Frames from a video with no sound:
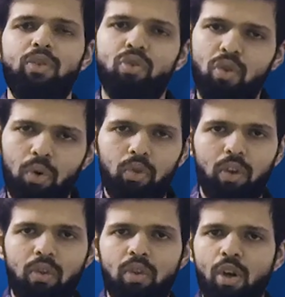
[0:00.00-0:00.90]
the
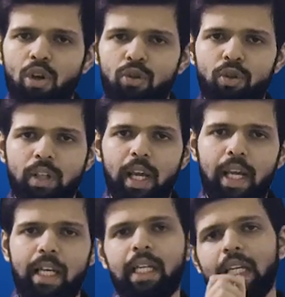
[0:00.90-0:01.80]
sources to
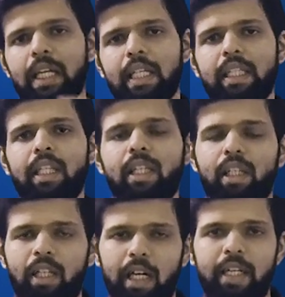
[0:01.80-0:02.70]
gain the
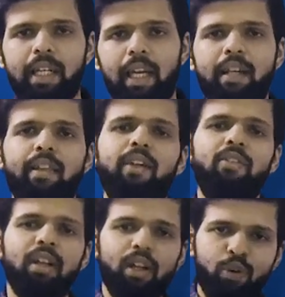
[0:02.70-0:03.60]
content that
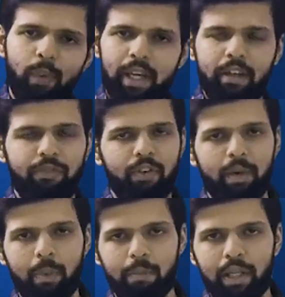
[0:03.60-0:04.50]
we require for
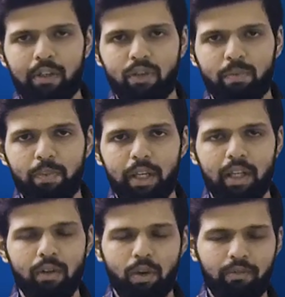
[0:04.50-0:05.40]
a public speech,
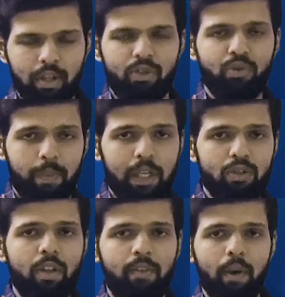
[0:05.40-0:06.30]
for a
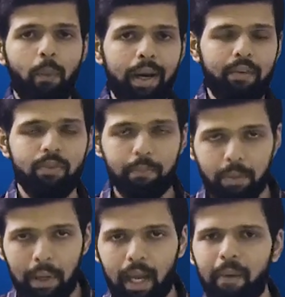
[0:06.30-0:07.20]
speech that we are going to
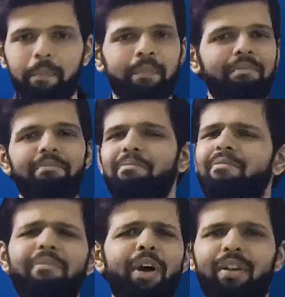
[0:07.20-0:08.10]
prepare?
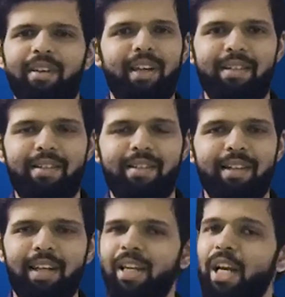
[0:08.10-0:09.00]
Not
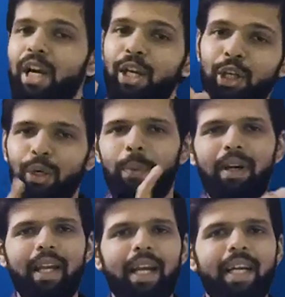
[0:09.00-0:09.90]
necessary. You
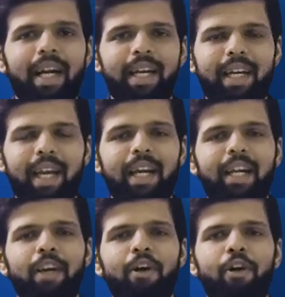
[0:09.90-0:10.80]
would get content